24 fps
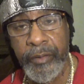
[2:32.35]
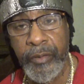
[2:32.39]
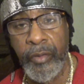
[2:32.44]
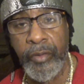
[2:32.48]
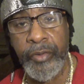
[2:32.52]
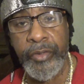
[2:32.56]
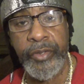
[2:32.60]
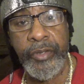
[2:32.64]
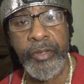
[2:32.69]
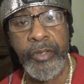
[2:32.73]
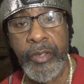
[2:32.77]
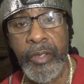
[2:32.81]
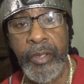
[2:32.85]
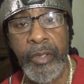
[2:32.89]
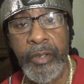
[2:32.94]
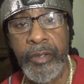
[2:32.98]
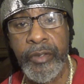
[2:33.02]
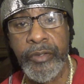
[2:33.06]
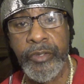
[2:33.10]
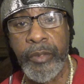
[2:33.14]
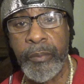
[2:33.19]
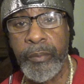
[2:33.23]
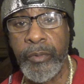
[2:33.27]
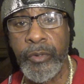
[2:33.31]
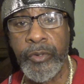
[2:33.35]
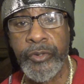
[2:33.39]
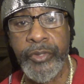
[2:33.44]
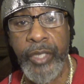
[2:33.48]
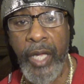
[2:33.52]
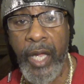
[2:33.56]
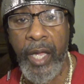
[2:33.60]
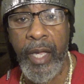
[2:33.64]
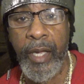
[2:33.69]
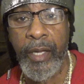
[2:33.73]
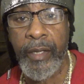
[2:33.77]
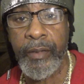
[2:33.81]
The only thing good is the Most
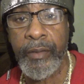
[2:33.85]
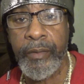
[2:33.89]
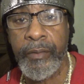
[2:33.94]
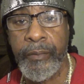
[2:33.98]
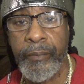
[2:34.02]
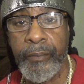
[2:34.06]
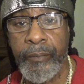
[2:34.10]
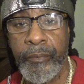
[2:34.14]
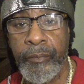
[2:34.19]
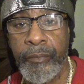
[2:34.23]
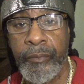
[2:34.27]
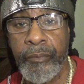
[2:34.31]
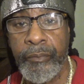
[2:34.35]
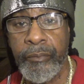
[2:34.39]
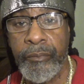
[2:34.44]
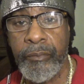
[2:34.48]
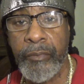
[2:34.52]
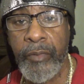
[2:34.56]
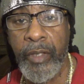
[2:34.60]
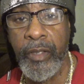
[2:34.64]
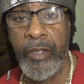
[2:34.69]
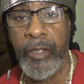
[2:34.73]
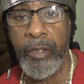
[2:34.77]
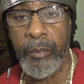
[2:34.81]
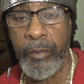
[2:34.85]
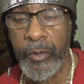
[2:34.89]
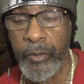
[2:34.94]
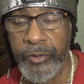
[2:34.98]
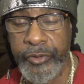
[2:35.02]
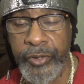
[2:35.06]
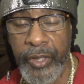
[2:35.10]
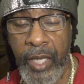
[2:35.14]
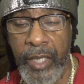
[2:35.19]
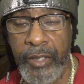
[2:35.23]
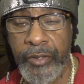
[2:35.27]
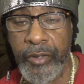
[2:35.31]
High and the
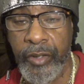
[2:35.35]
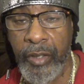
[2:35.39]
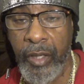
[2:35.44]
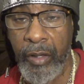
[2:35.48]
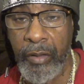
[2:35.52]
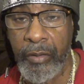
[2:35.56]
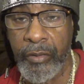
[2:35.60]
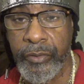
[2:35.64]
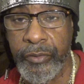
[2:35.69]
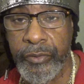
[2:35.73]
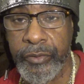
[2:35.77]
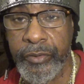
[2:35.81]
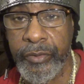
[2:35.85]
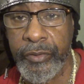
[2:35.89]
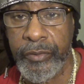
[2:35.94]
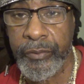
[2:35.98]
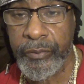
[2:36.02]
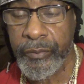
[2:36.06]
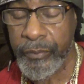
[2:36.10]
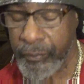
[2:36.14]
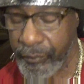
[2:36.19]
Most High's laws.